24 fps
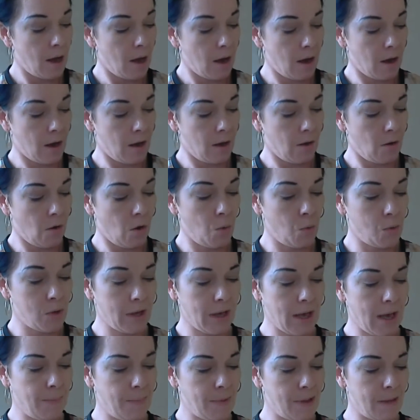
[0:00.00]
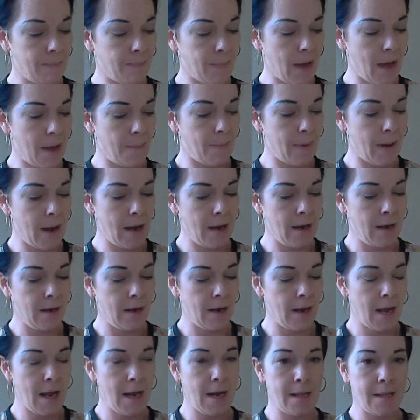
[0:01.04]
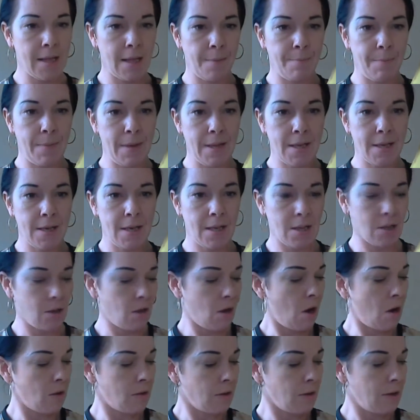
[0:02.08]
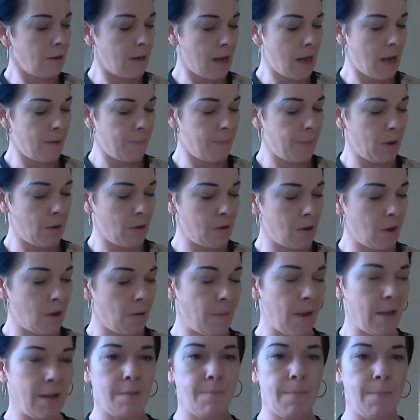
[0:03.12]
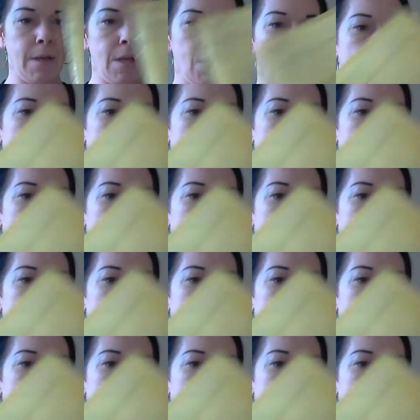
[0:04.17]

I always keep a spare pen in there. There's a business card in there because I'm meant to be